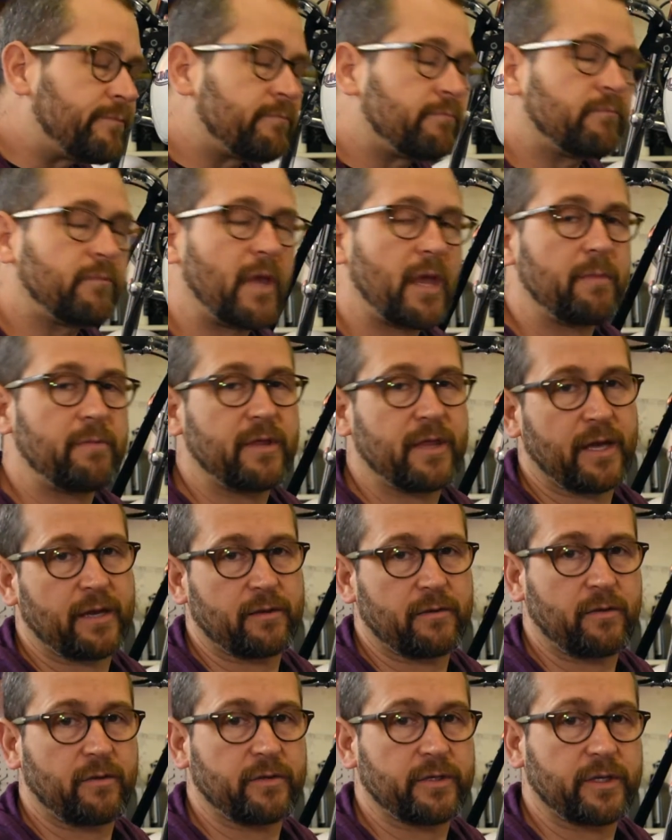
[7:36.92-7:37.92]
maybe
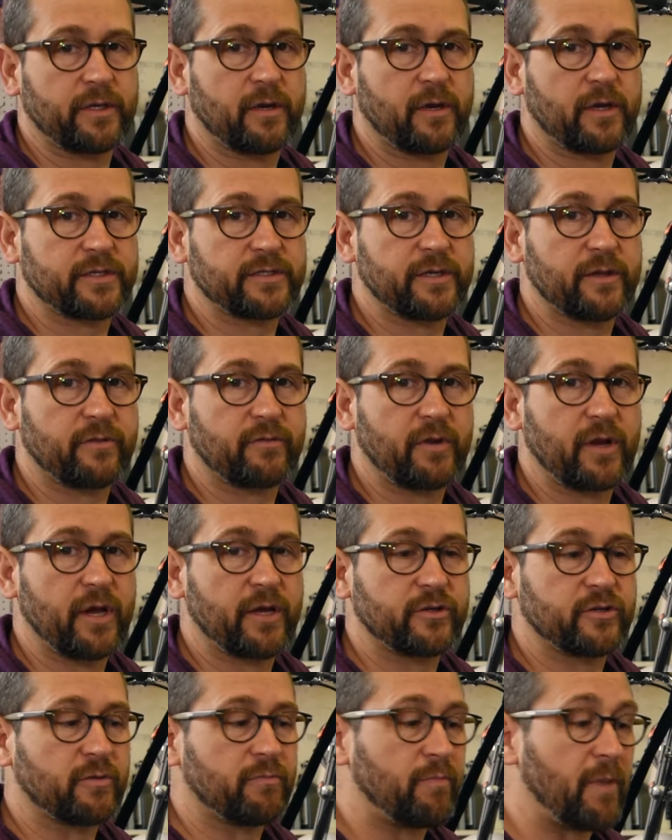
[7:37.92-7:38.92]
that'll only cost you
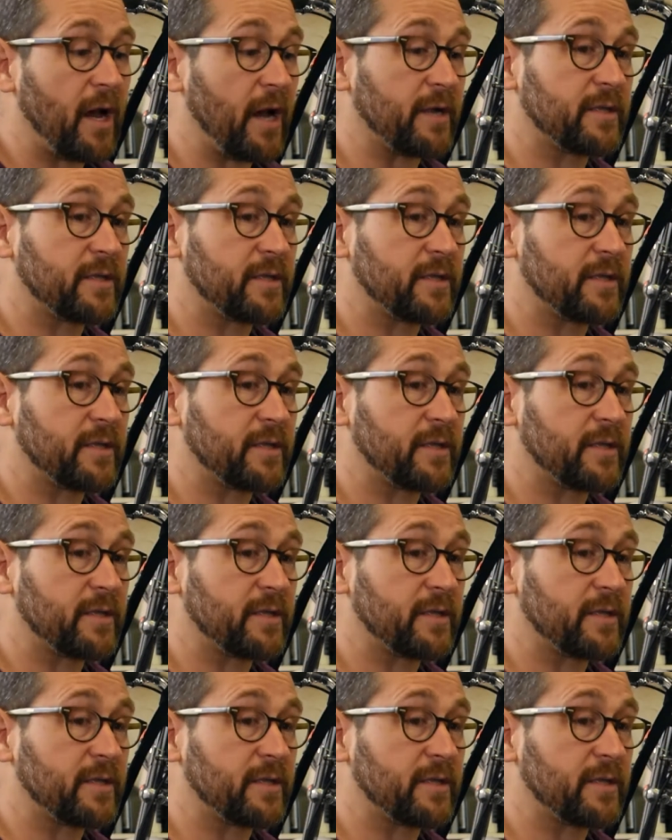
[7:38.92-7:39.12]
$300,